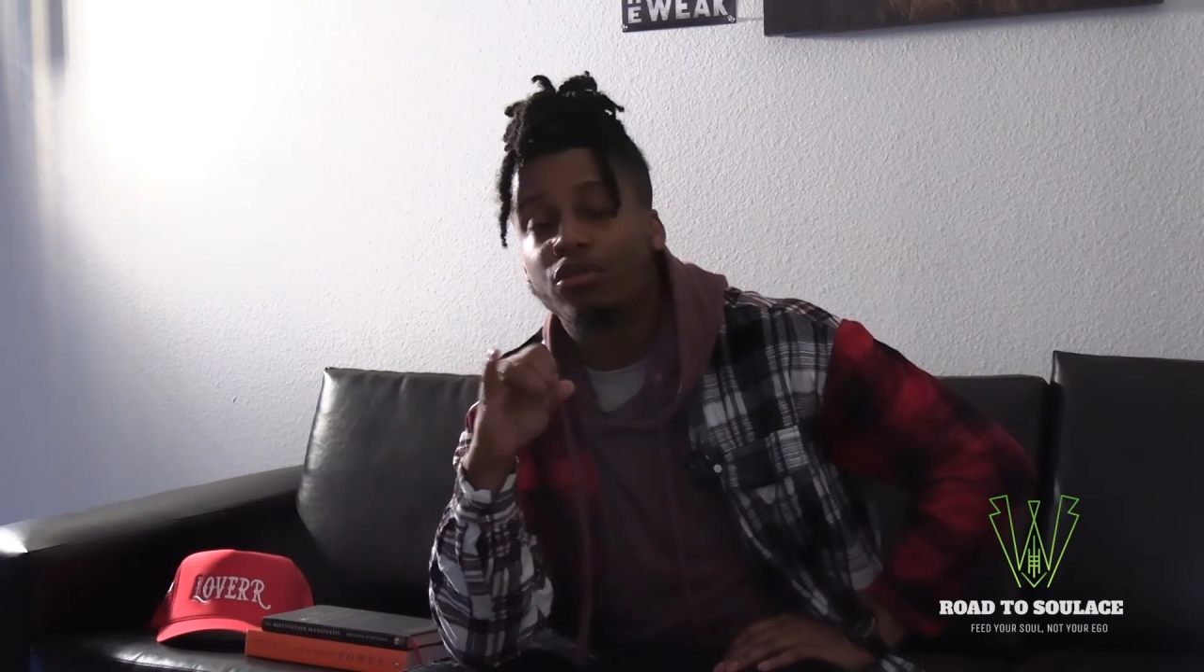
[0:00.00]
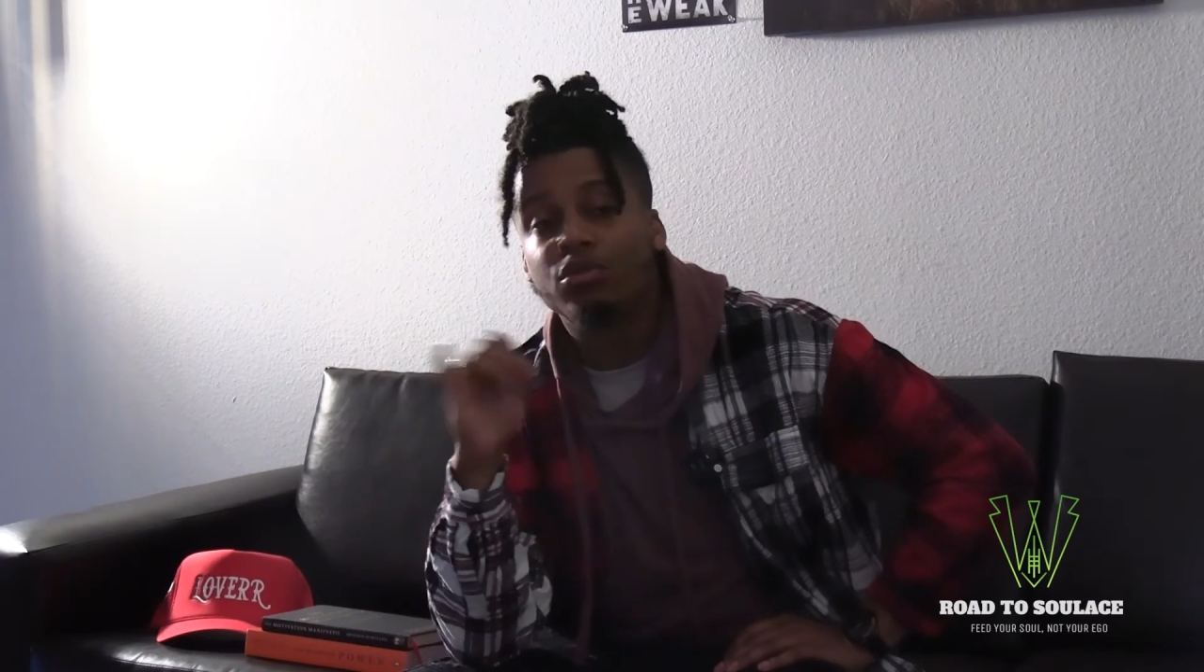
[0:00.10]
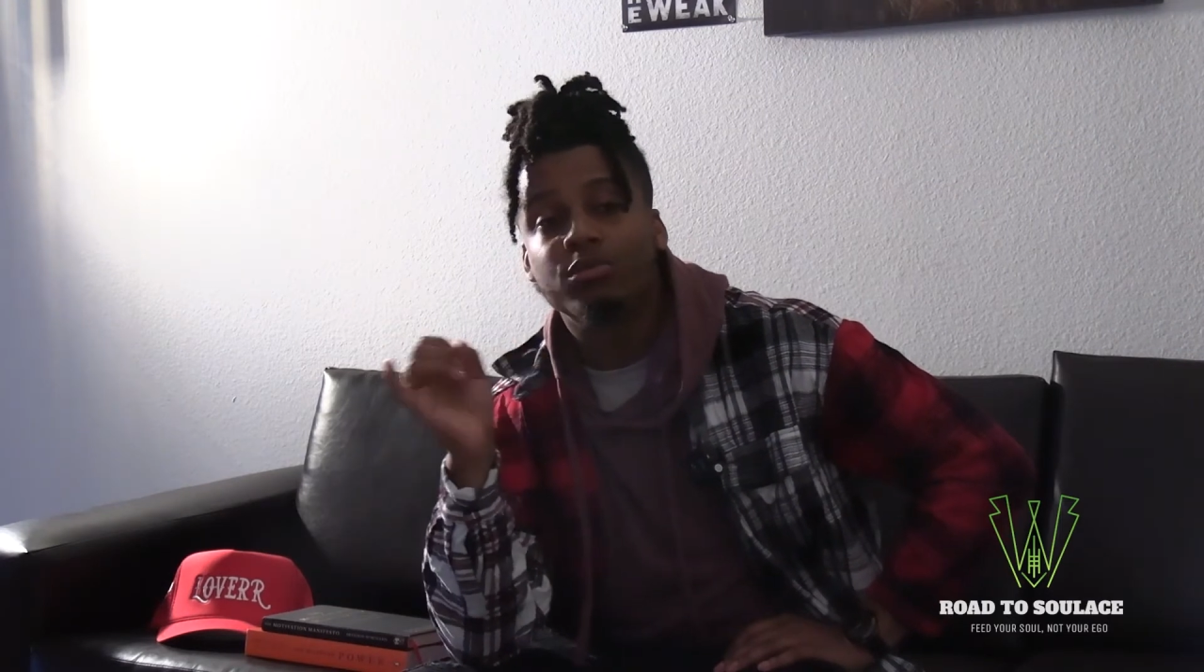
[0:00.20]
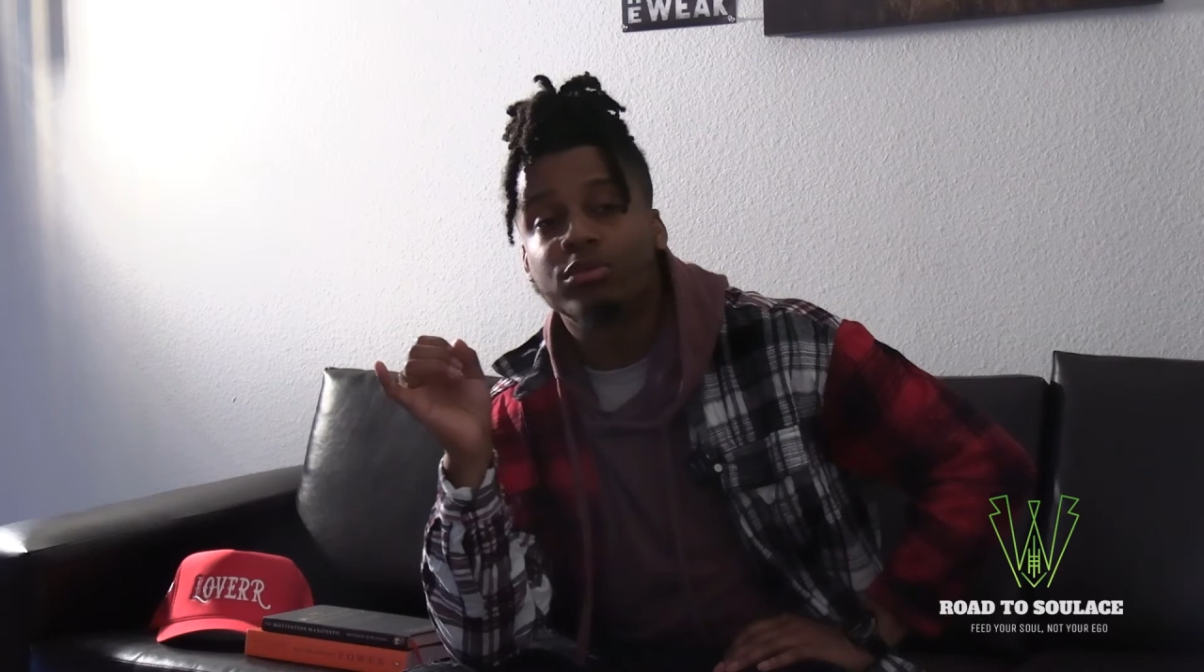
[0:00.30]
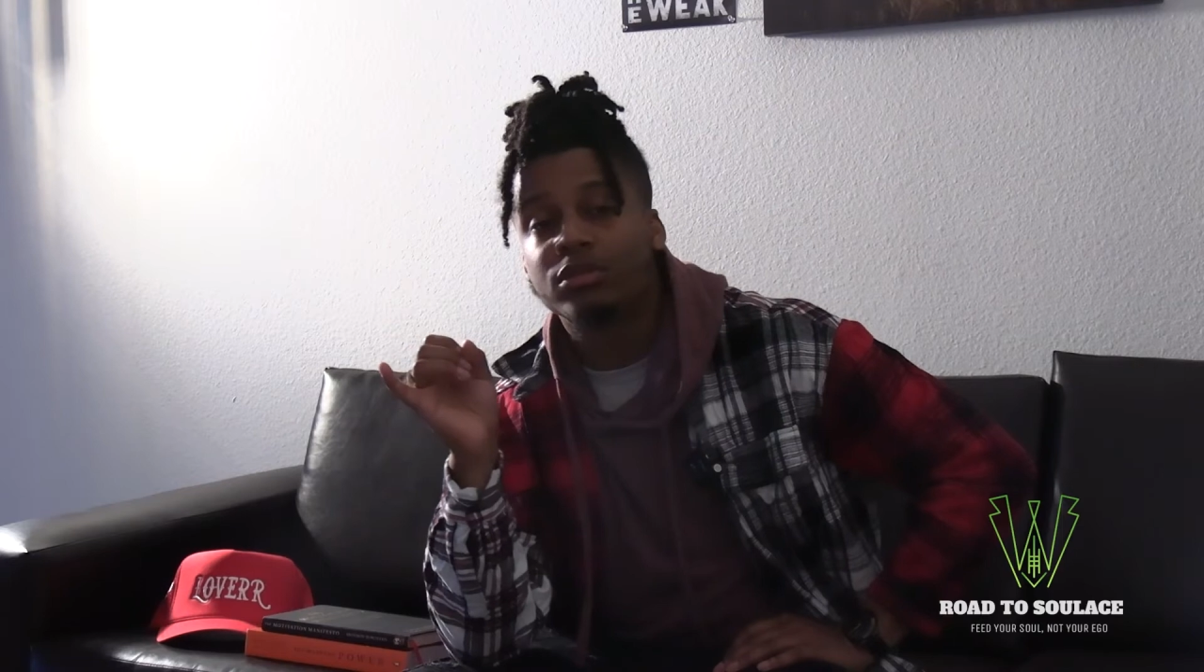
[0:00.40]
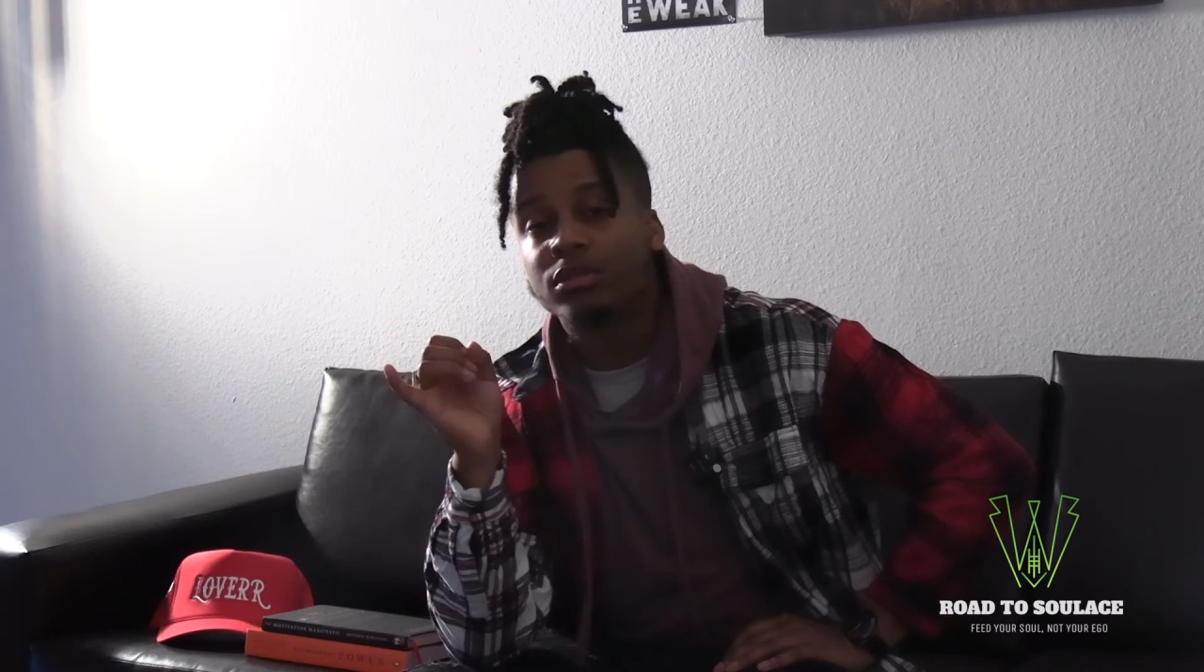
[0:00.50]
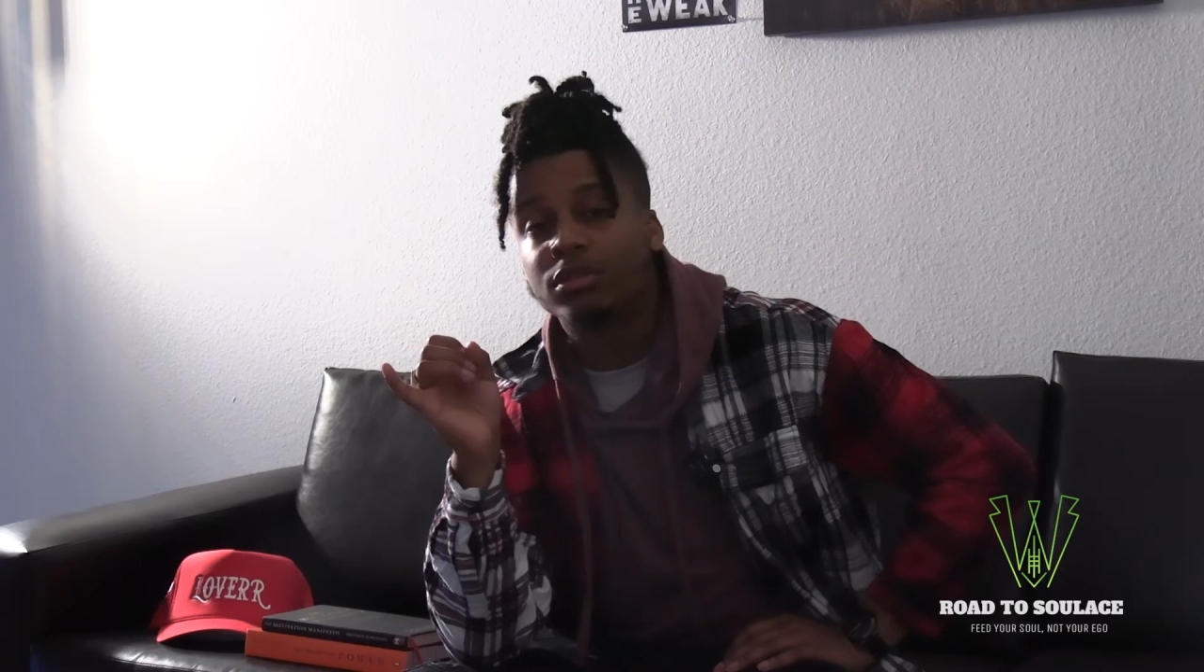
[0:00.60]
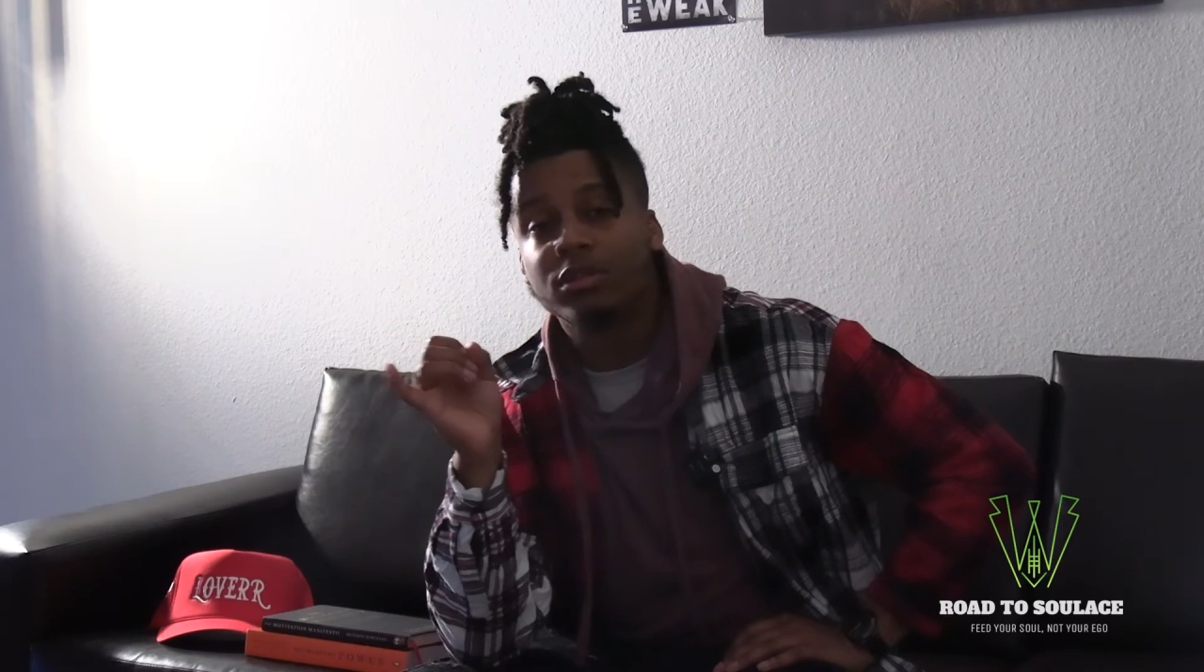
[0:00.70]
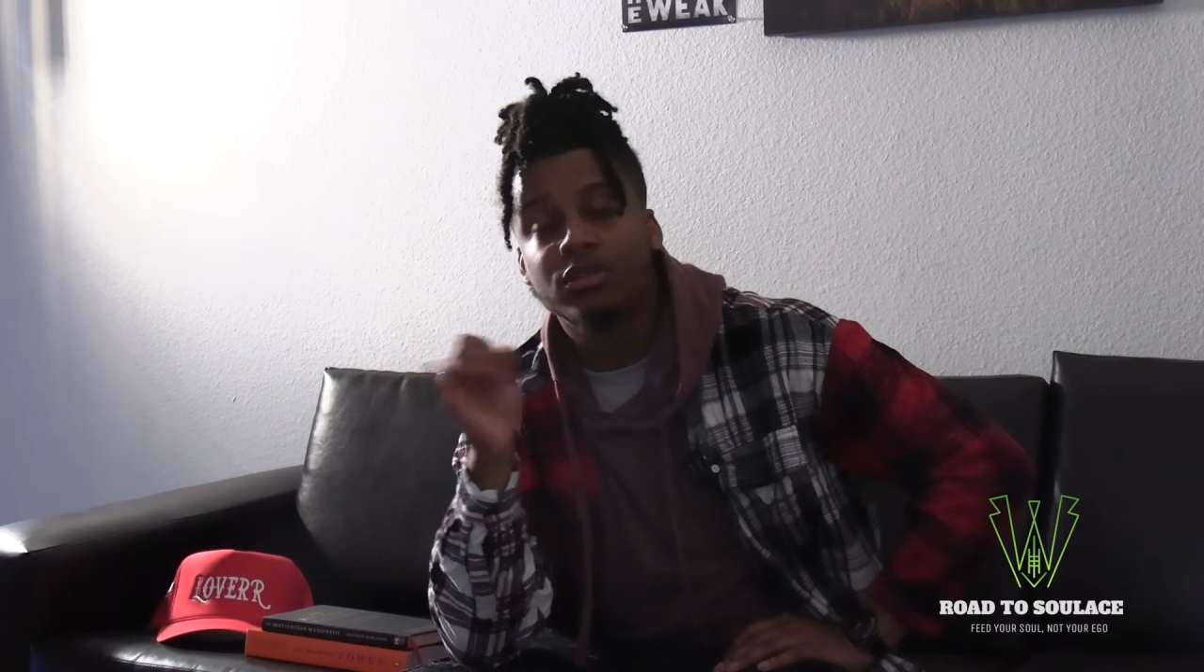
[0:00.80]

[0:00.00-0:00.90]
groups